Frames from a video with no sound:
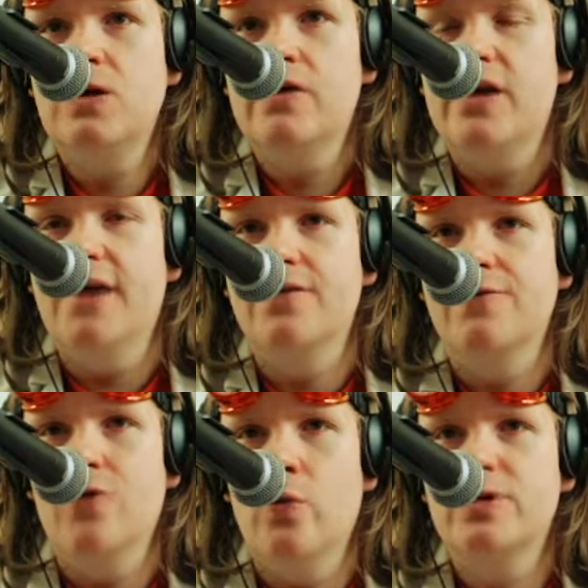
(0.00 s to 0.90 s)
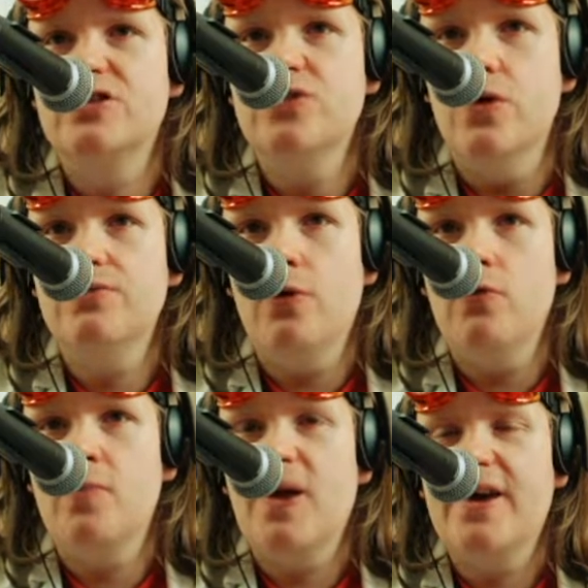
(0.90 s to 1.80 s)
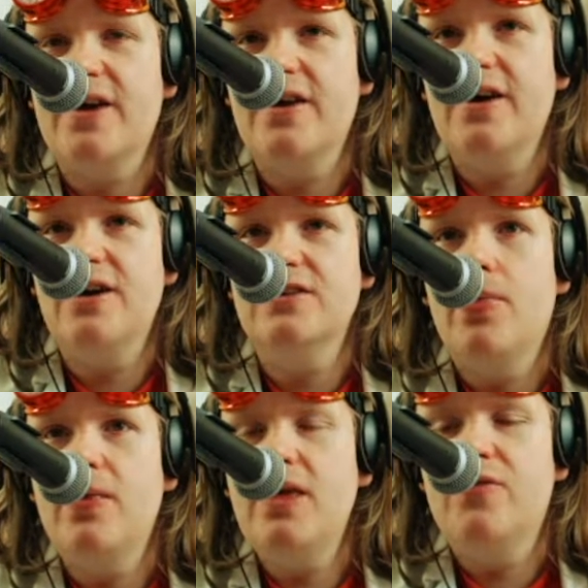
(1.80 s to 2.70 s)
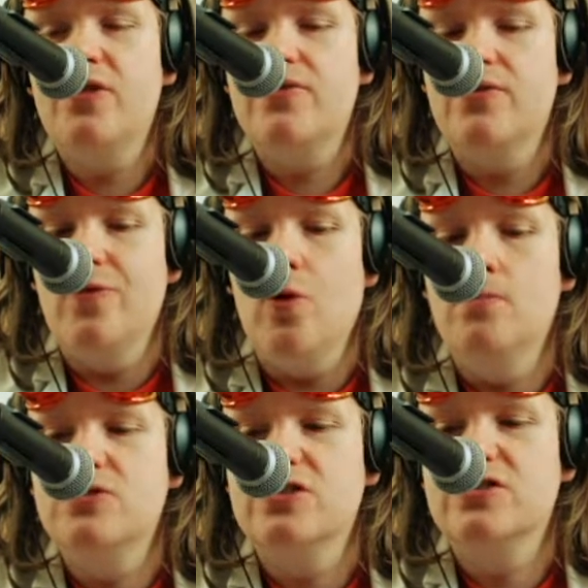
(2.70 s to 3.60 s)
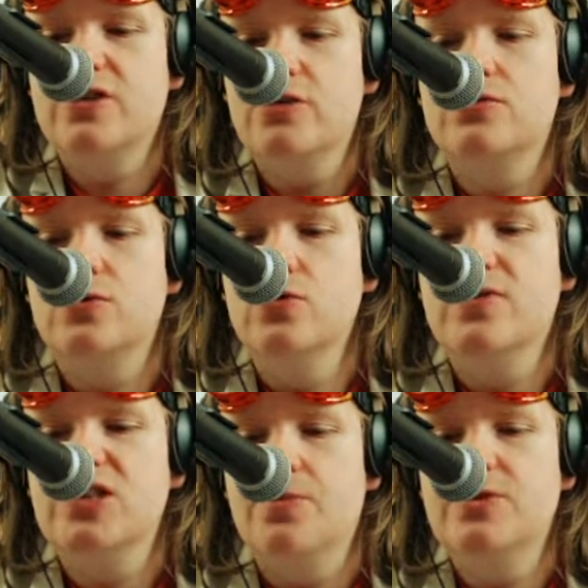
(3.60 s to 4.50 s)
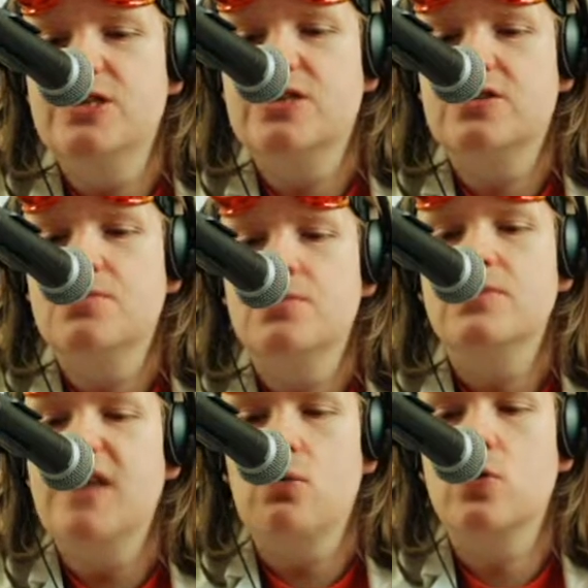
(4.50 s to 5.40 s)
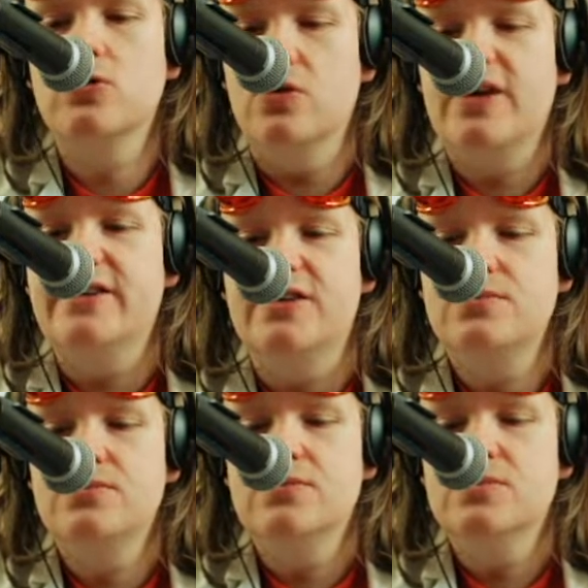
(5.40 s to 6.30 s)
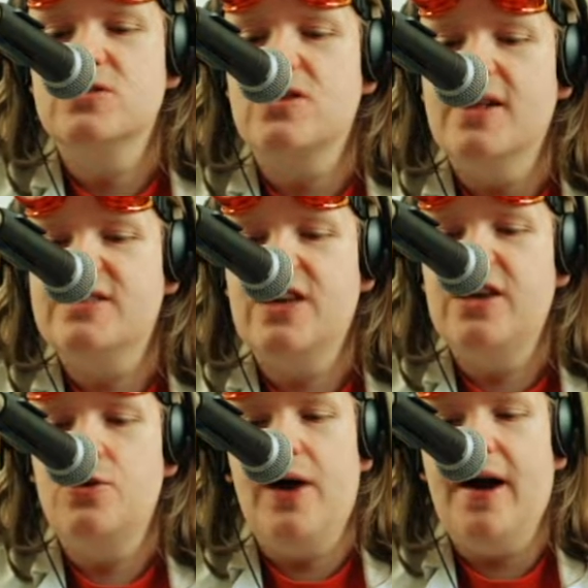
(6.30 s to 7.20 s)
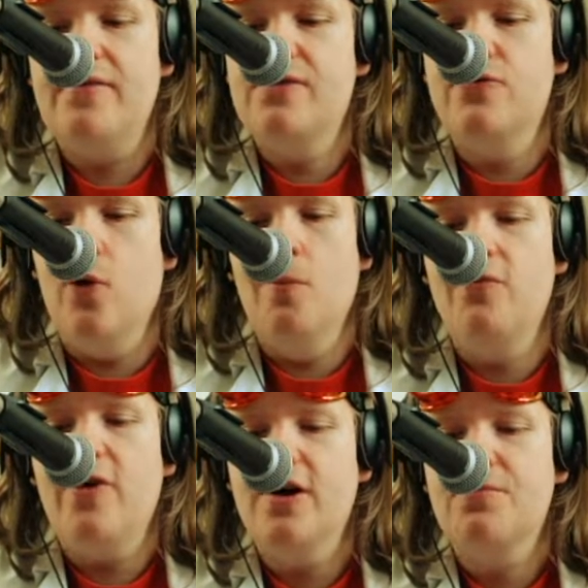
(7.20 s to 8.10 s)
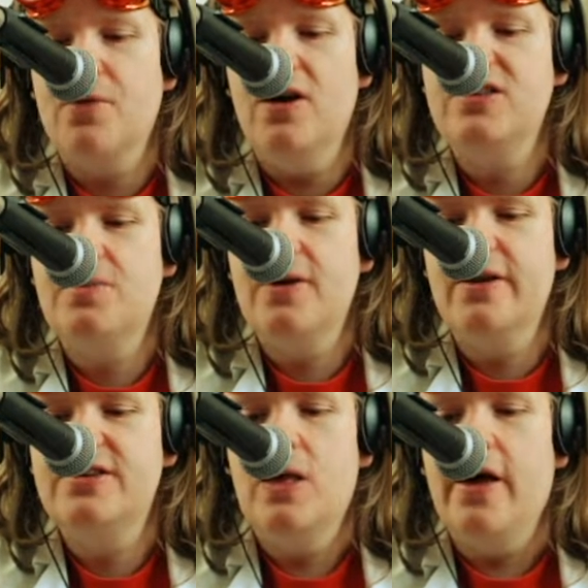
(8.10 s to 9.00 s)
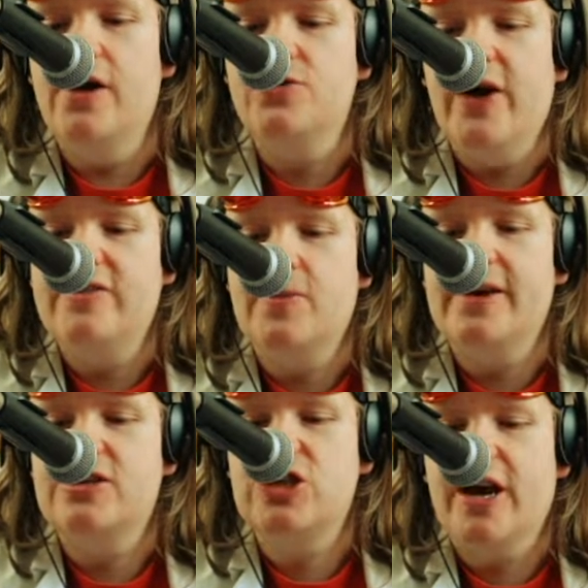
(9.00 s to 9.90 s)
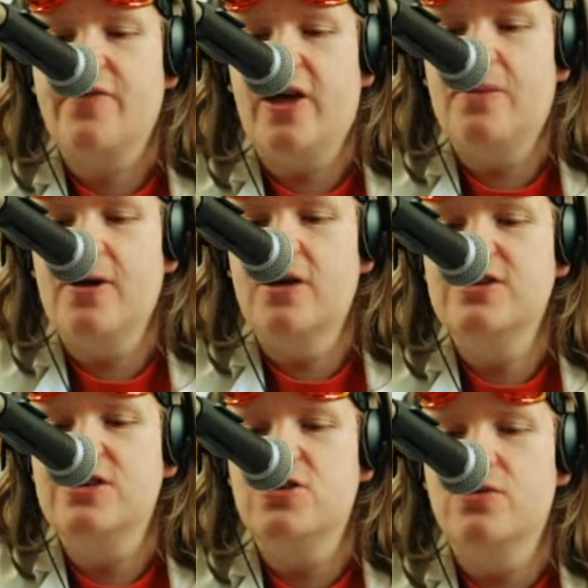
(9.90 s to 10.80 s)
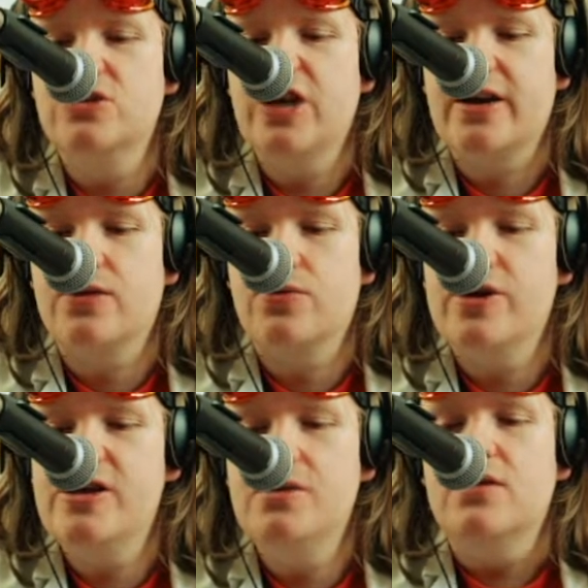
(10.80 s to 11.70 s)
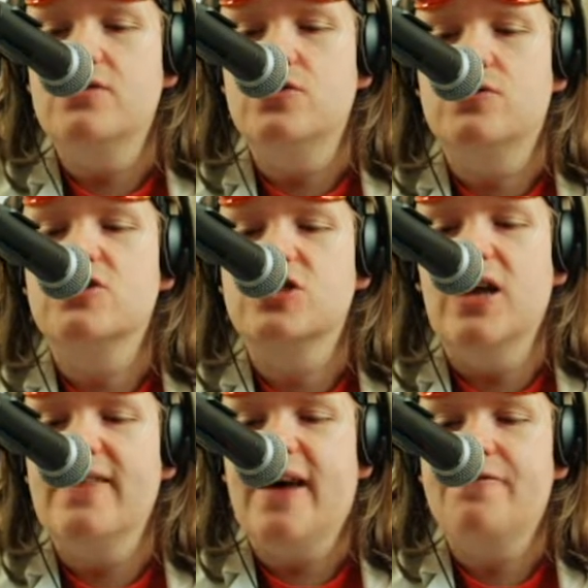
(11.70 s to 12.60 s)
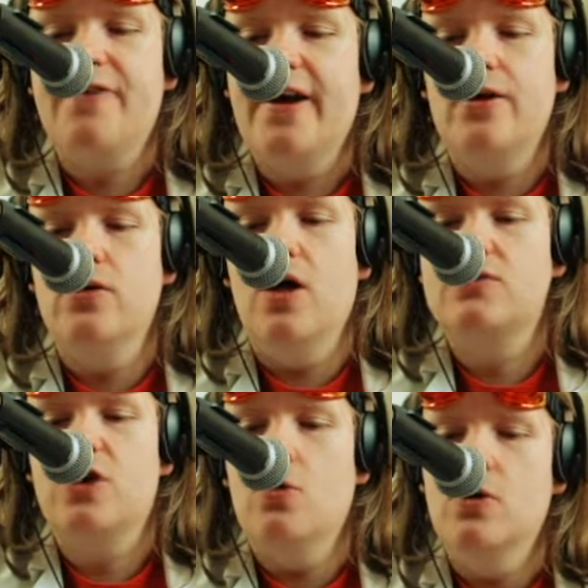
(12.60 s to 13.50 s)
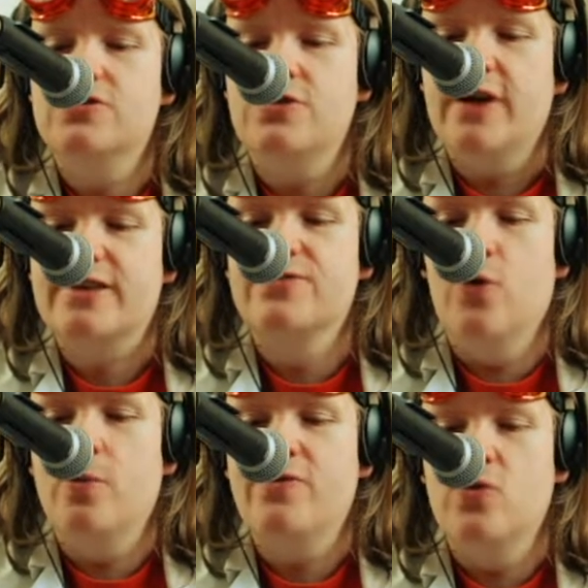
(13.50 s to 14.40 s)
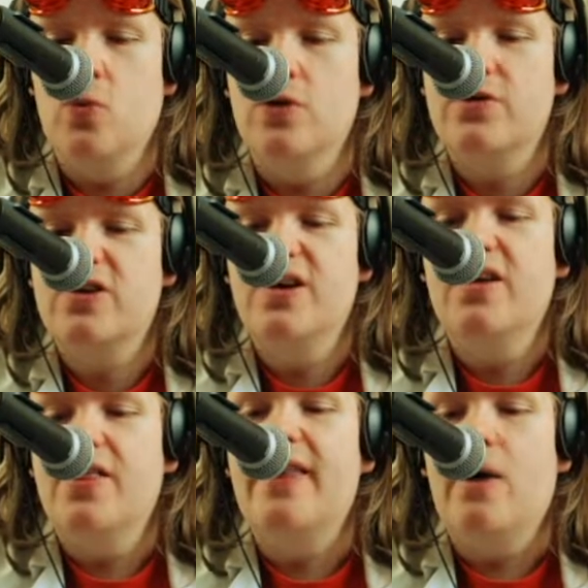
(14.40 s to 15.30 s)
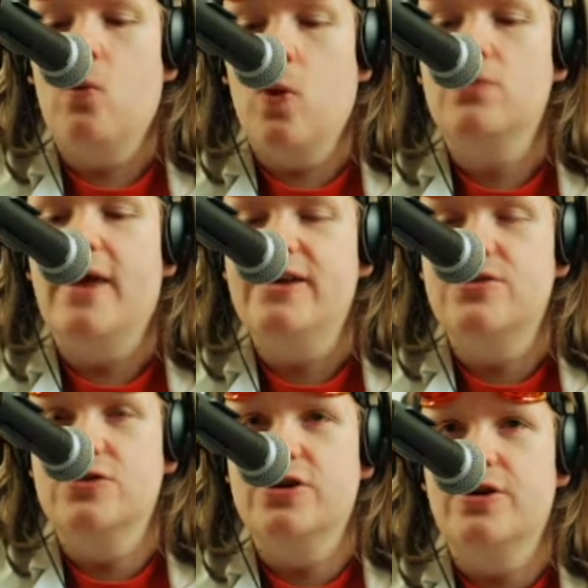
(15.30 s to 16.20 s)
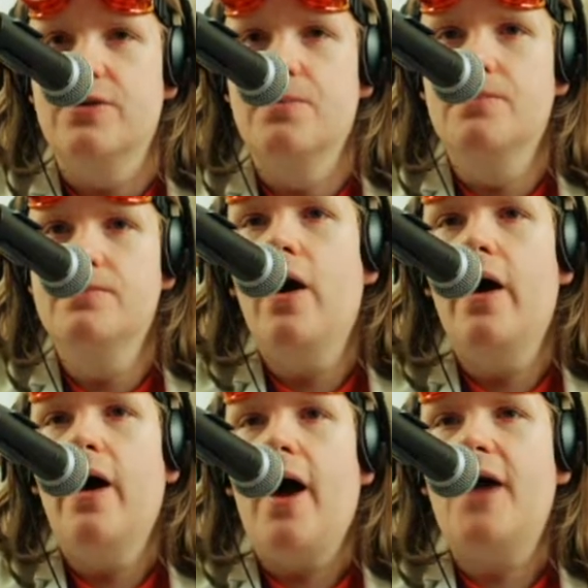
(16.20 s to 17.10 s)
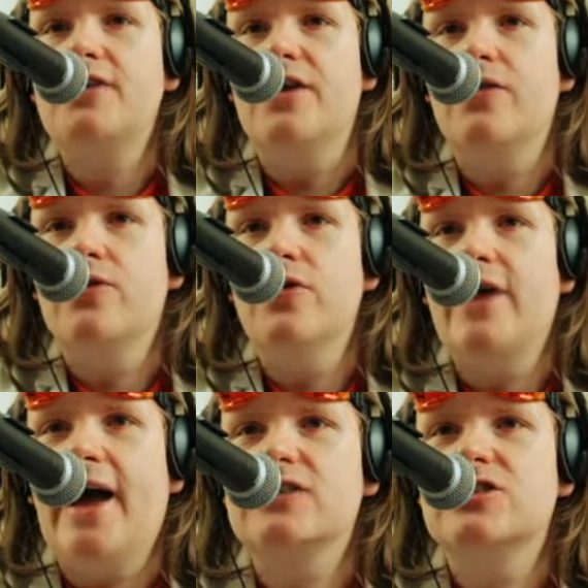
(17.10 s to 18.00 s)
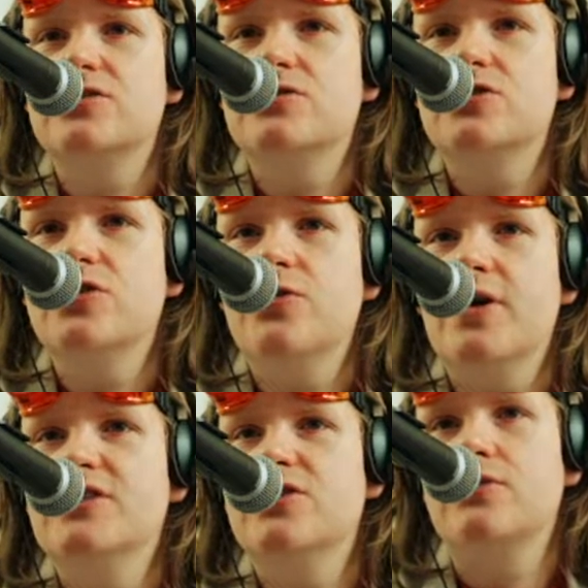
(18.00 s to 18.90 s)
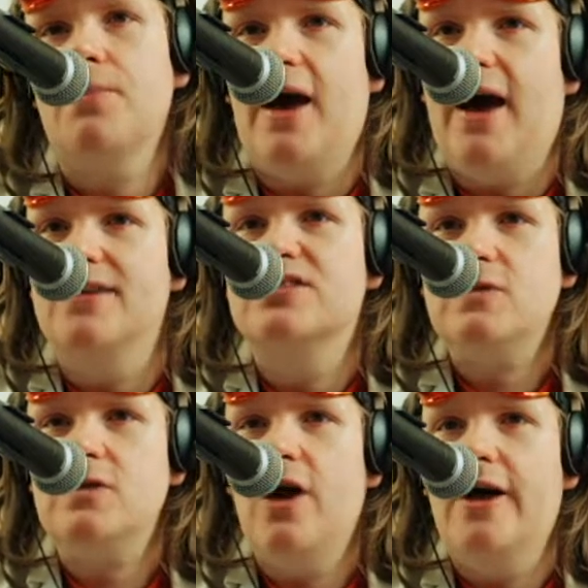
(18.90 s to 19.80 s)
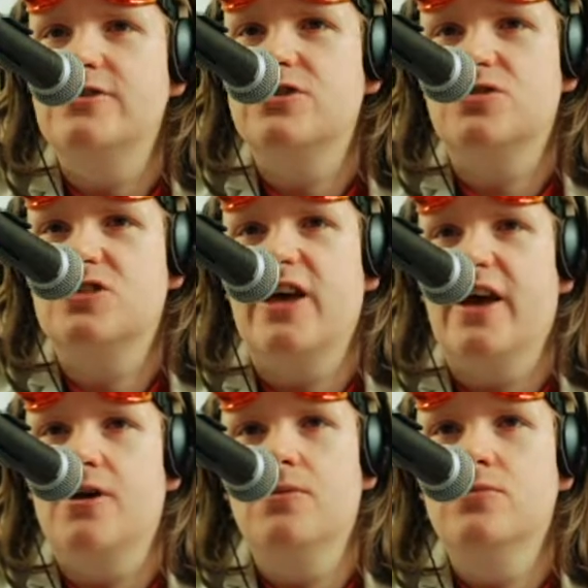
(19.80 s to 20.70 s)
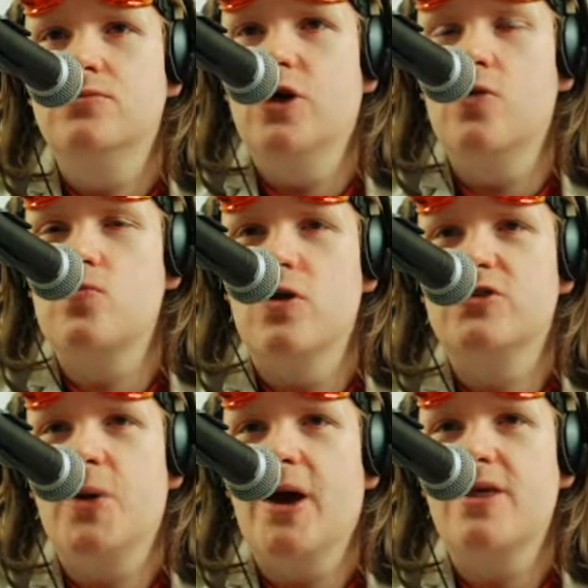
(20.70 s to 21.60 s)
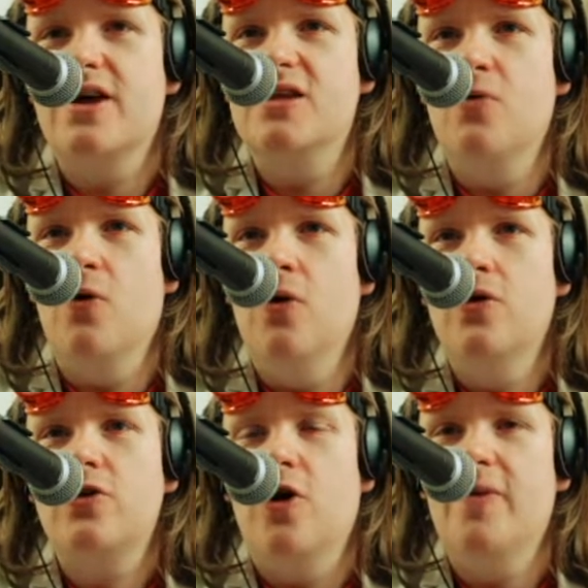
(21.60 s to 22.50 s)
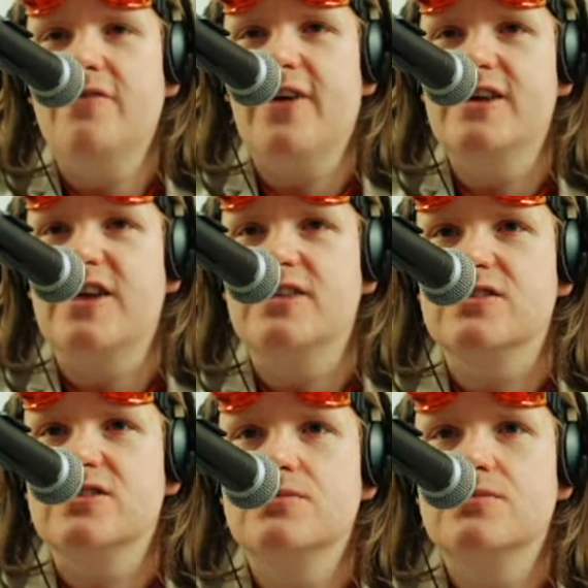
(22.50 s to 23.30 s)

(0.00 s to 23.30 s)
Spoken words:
If the form does not involve playing a card, even if the form doesn't go through for some reason, that will not end it. So let's say you have a form 5+ ability and you have to make a check for that ability and you only check a 3. You can just let that fail and go on to your next form if you want. That won't end your turn. And yeah, the third action you can do is you can pass and just say, nope, not doing anything anymore. Combat phase ends.